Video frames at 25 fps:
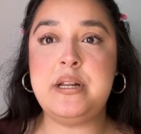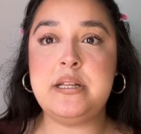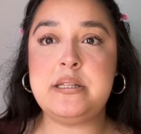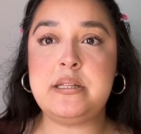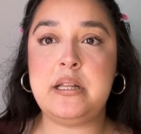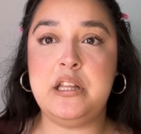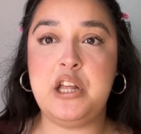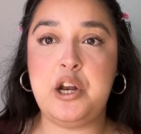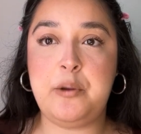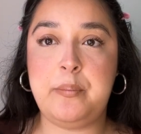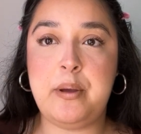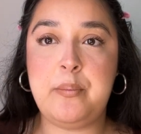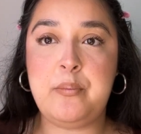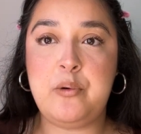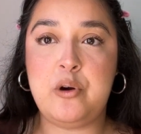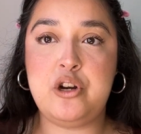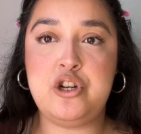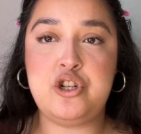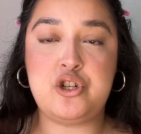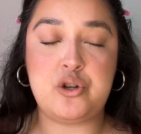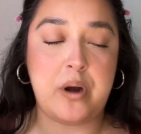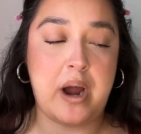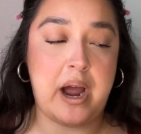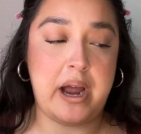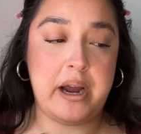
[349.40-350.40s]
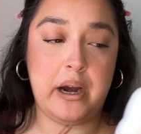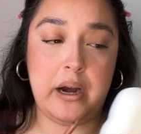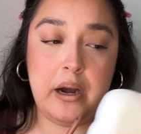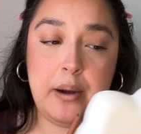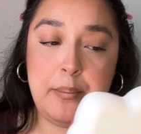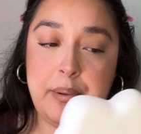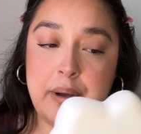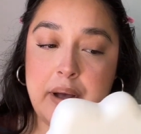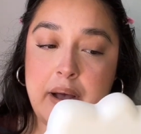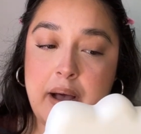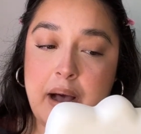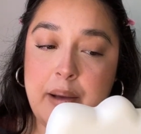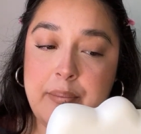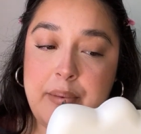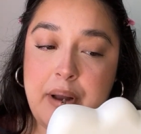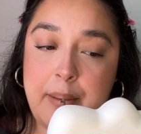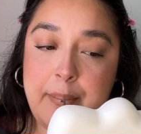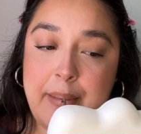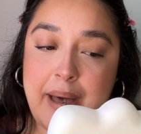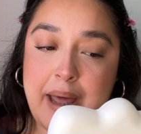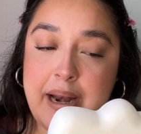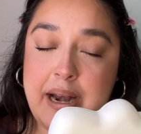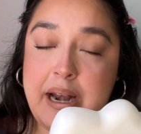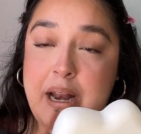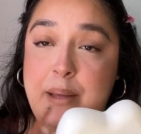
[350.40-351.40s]
is a little bit more drier, but I'm not
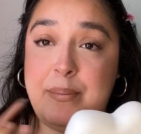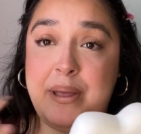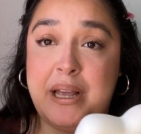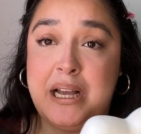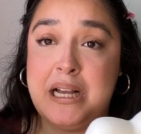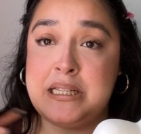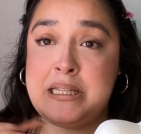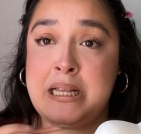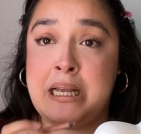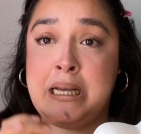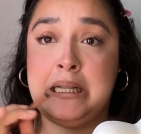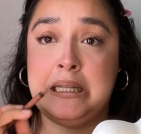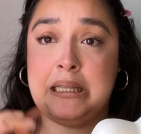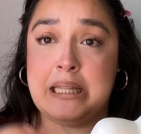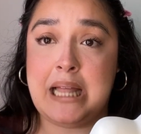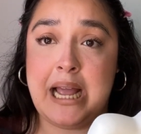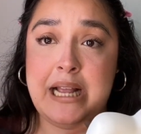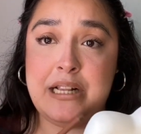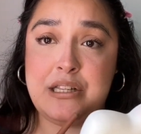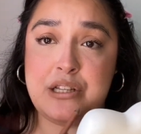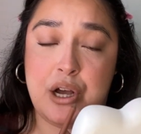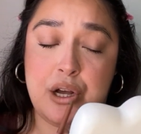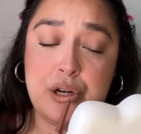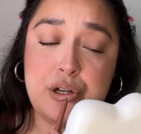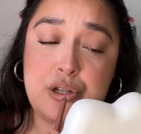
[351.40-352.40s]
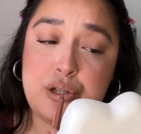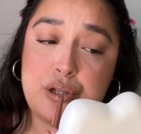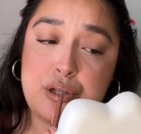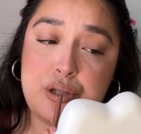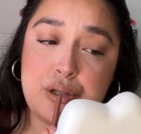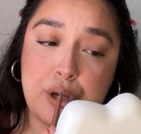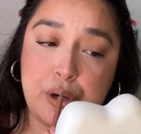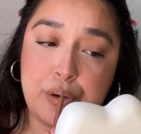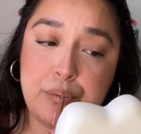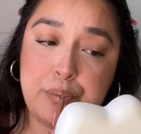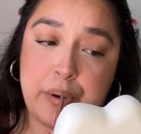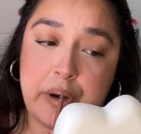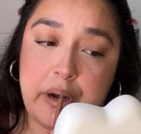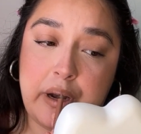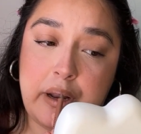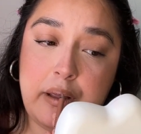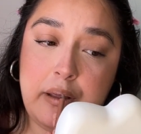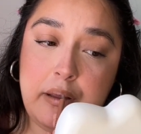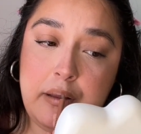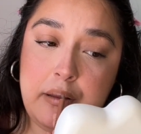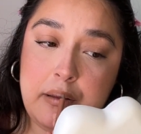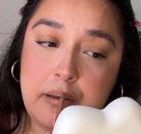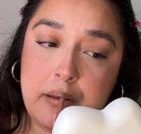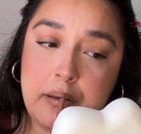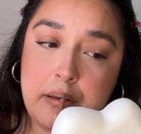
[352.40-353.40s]
mad at it because it glides on so
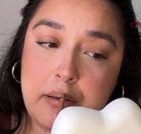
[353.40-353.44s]
pretty.